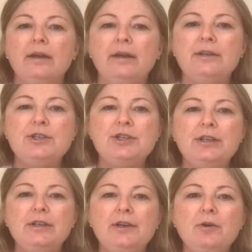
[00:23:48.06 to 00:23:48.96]
and
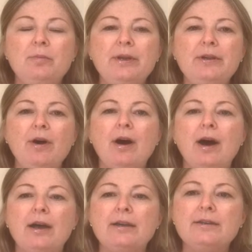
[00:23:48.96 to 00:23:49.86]
gently open your
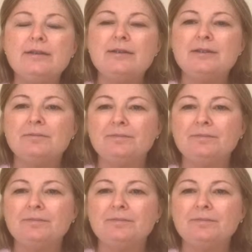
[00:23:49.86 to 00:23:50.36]
eyes.